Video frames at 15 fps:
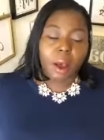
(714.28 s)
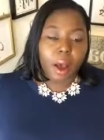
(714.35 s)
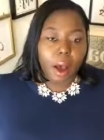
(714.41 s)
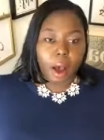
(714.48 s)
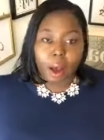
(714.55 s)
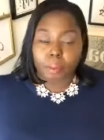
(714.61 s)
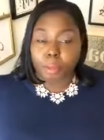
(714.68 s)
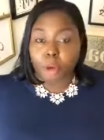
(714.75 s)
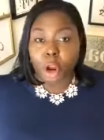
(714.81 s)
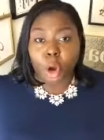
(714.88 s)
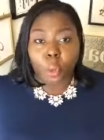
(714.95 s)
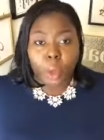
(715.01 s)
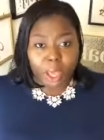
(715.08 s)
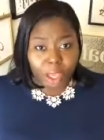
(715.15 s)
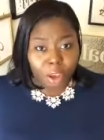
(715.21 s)
Um,
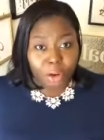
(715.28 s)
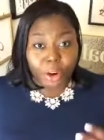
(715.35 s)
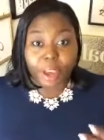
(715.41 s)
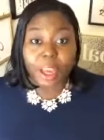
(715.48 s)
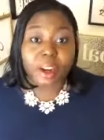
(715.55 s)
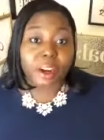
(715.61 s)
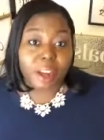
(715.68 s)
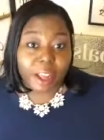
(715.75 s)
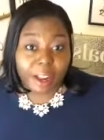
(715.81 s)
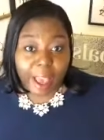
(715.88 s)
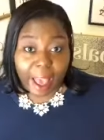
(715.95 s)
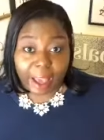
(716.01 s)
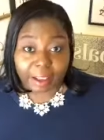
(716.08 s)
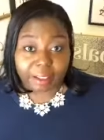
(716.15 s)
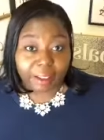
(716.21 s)
knowing your internet
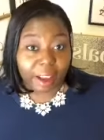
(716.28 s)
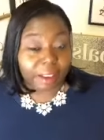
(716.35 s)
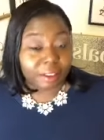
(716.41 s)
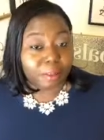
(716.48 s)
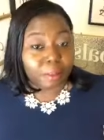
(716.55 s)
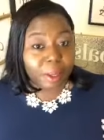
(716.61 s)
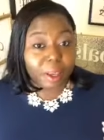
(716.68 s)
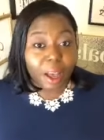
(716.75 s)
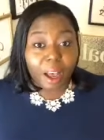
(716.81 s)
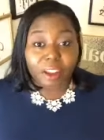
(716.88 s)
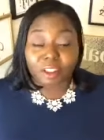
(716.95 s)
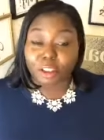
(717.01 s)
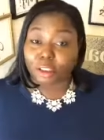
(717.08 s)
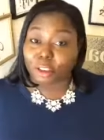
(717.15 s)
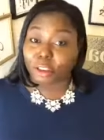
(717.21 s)
access, because
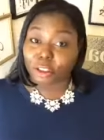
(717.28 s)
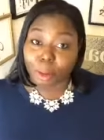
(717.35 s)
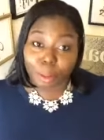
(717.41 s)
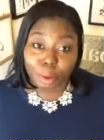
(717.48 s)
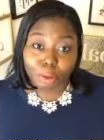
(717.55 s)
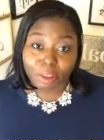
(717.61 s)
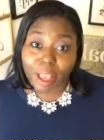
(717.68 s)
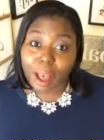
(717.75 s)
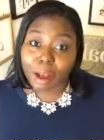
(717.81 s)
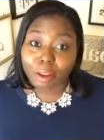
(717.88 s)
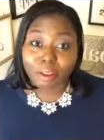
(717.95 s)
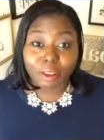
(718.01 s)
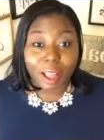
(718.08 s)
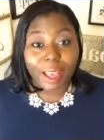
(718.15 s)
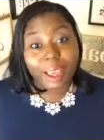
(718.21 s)
there are some hotels
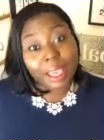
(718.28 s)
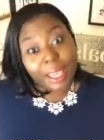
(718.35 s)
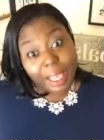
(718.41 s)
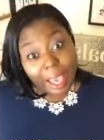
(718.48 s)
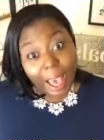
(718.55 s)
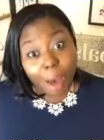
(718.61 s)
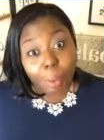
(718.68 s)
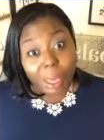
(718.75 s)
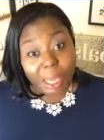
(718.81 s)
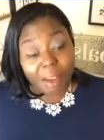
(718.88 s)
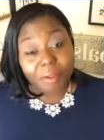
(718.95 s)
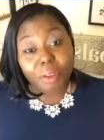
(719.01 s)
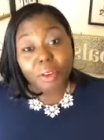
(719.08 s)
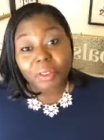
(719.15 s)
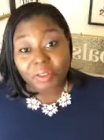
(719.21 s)
are like, yeah, we give
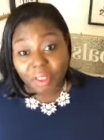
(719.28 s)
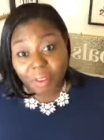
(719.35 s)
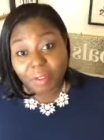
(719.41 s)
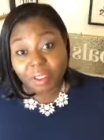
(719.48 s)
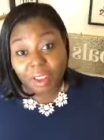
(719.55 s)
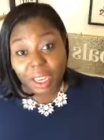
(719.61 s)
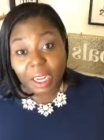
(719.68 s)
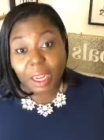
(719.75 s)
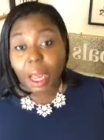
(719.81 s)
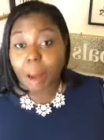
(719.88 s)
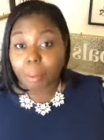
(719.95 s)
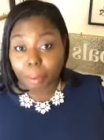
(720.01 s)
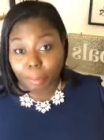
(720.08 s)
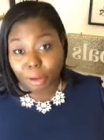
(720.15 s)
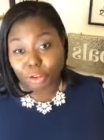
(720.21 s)
you fifteen
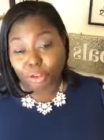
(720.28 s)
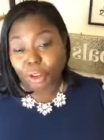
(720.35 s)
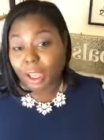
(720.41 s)
complimentary